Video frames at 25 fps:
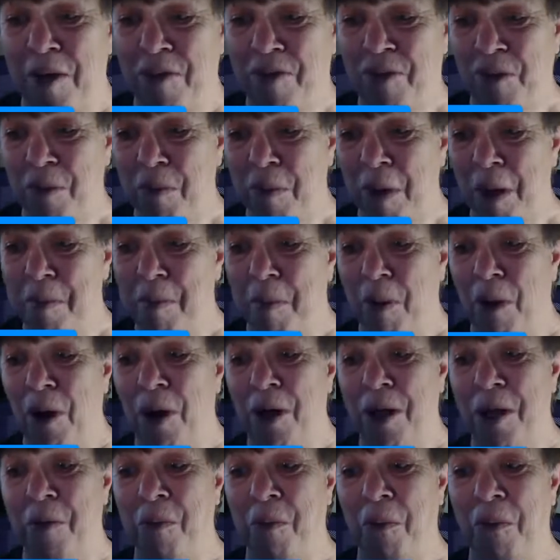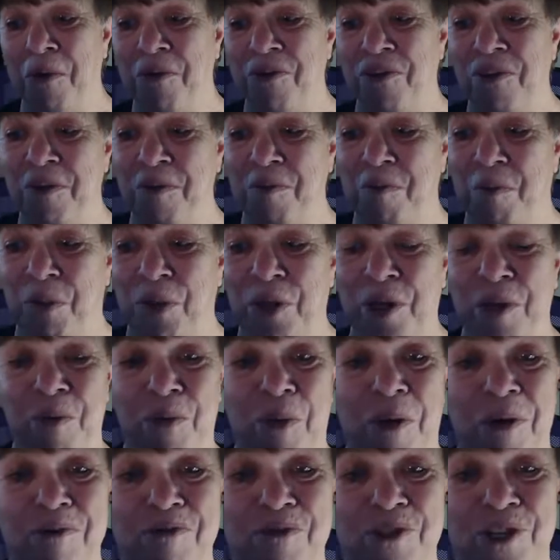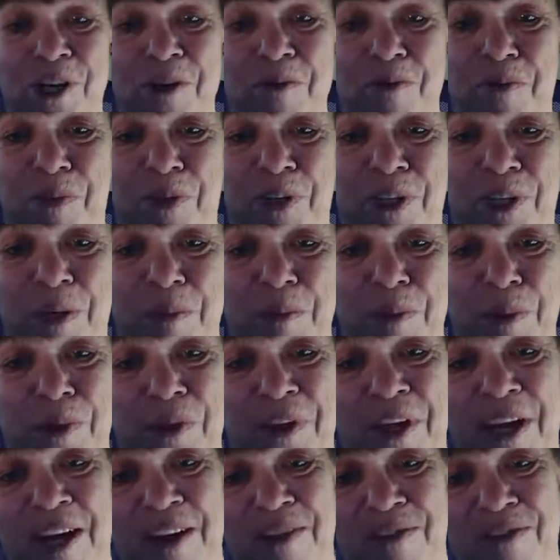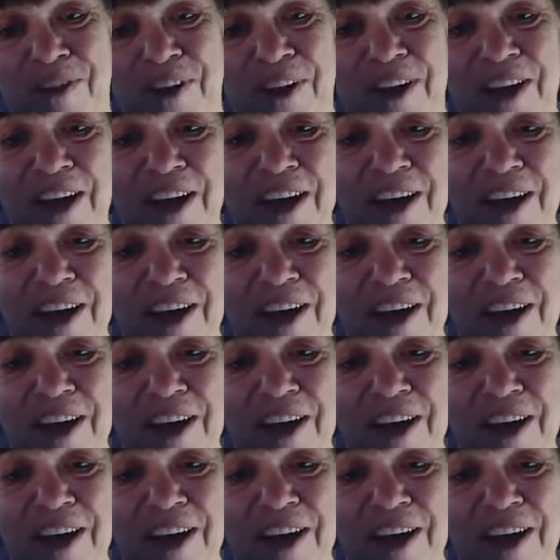So my body was in pretty rough shape for a couple days.